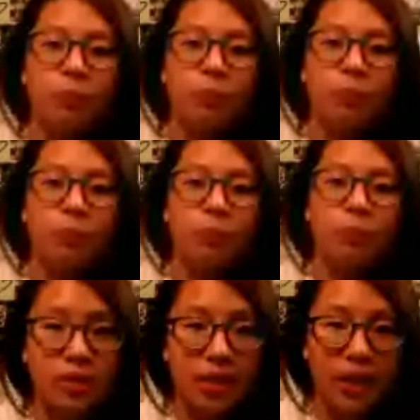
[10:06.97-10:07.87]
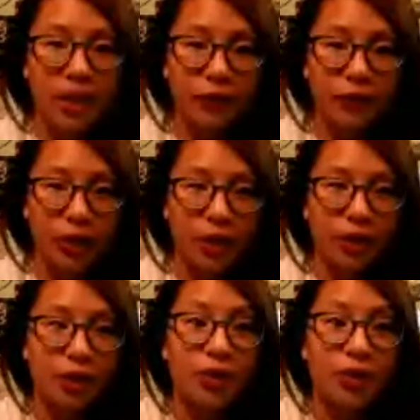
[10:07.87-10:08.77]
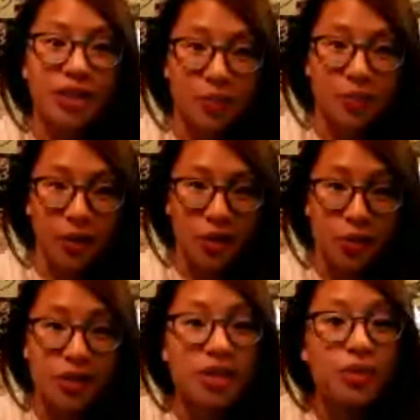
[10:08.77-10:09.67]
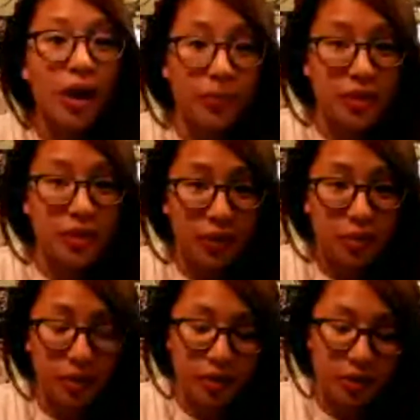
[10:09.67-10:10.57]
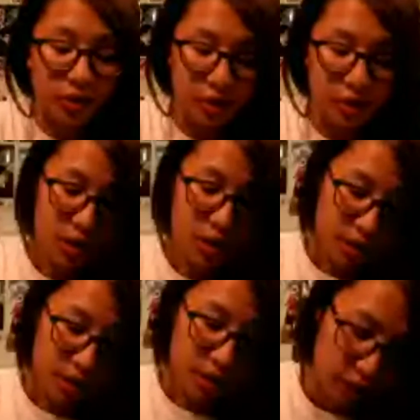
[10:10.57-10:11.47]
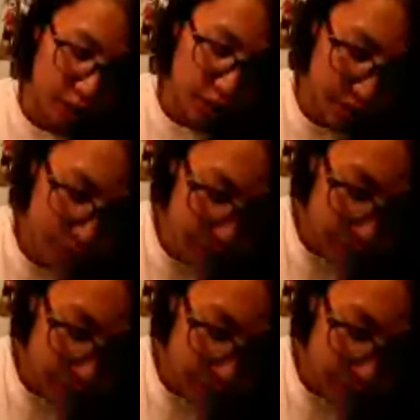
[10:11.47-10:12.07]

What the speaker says: E goes after direction markers, which is why I'm listing out directions. Okay.